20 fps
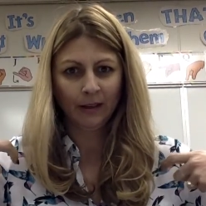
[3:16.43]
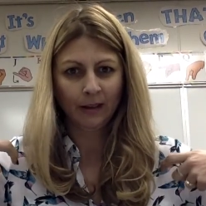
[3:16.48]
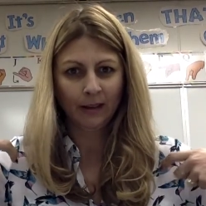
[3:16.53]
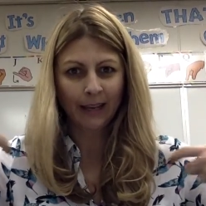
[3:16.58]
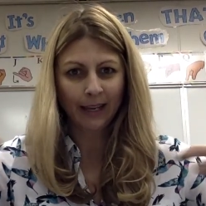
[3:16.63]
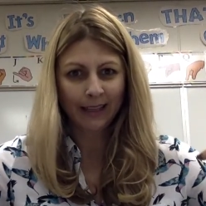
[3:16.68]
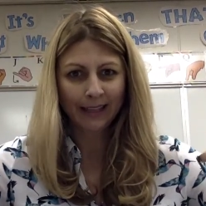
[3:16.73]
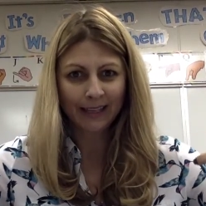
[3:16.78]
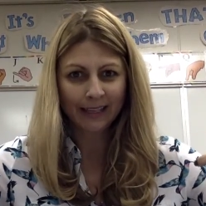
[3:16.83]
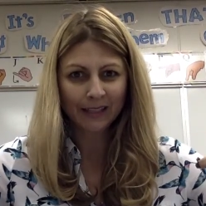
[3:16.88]

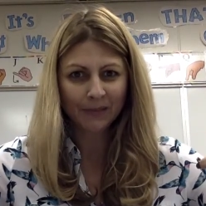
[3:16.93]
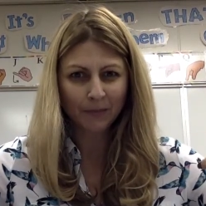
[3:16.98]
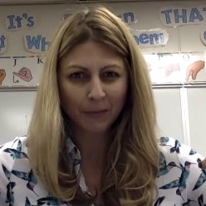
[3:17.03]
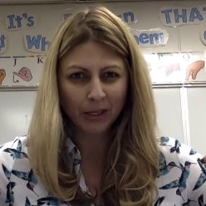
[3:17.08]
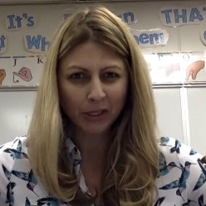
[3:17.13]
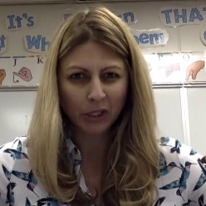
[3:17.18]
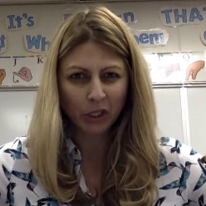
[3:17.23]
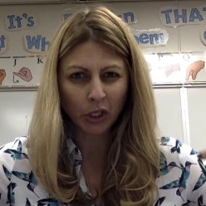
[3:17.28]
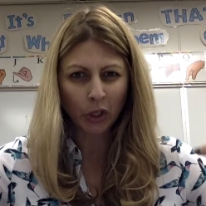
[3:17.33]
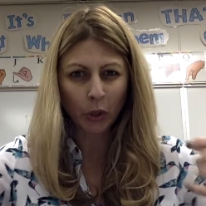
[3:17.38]
like this,
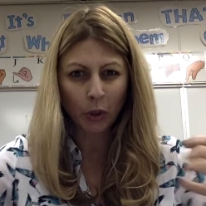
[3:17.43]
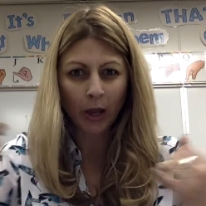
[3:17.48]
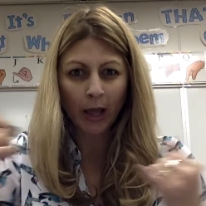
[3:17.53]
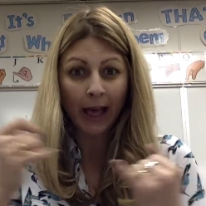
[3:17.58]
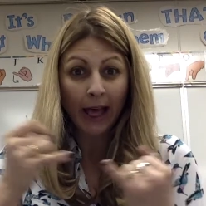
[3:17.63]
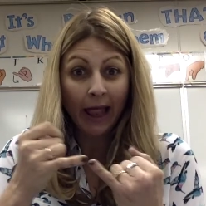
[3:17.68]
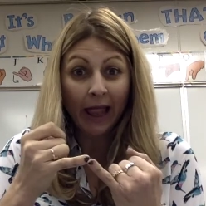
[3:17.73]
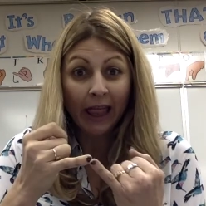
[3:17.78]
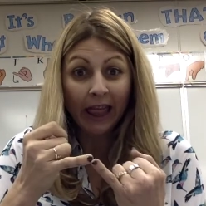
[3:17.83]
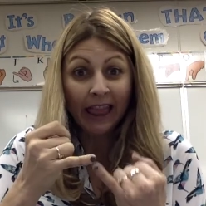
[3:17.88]
muscular.
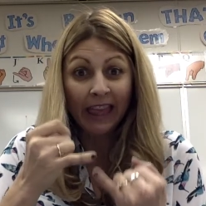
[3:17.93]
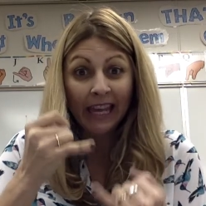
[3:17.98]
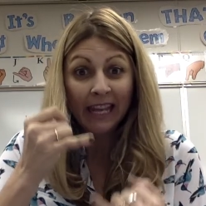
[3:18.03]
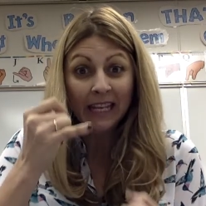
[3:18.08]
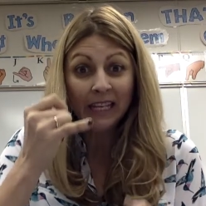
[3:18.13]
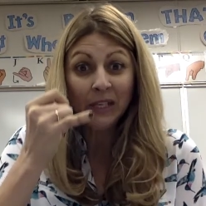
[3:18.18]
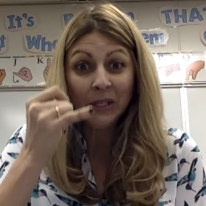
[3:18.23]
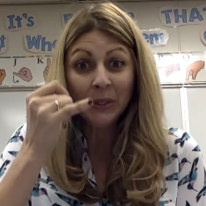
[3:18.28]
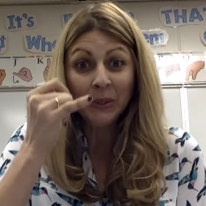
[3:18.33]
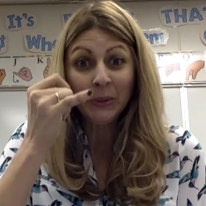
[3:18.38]

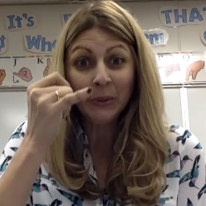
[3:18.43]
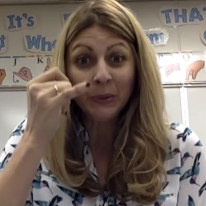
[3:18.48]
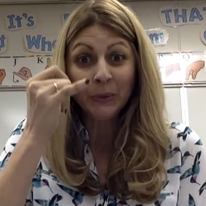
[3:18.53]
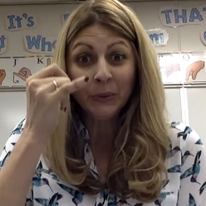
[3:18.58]
Thin,